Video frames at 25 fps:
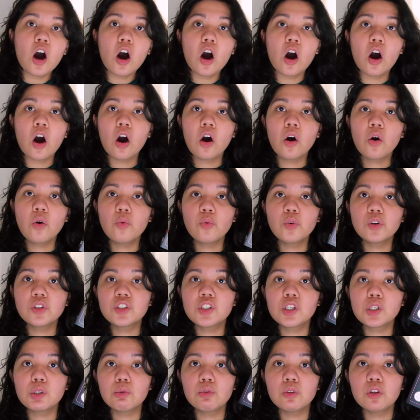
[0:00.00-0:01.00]
Oh,
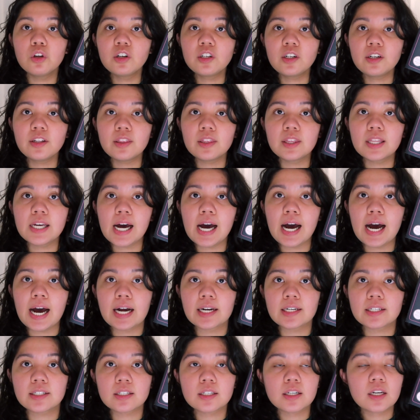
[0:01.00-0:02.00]
would you look at
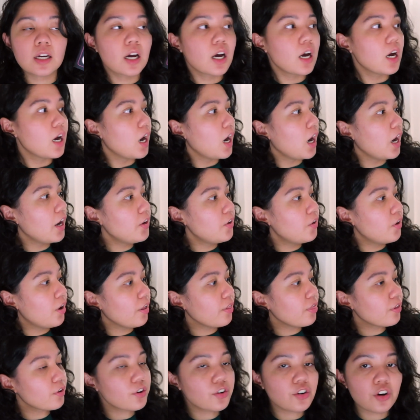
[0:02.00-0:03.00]
that?
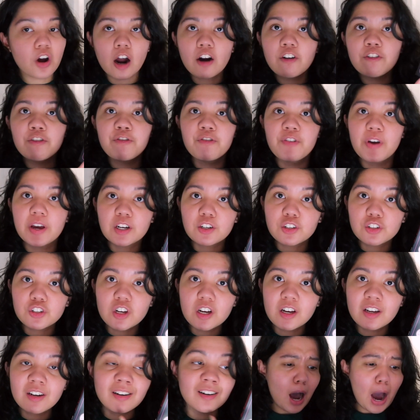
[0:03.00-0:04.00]
Another
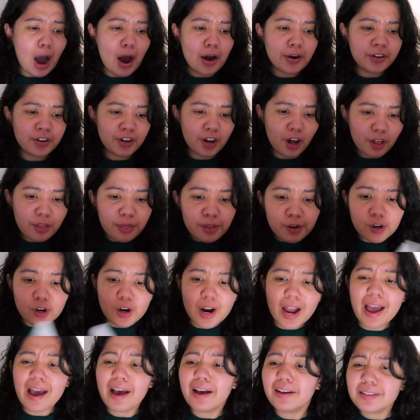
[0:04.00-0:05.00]
nonfiction?
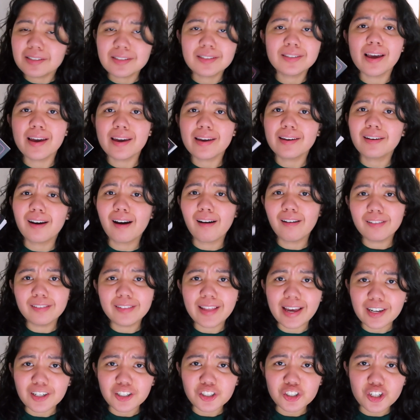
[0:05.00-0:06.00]
Another essay
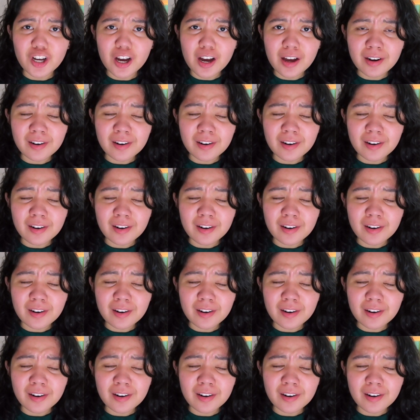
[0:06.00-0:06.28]
collection?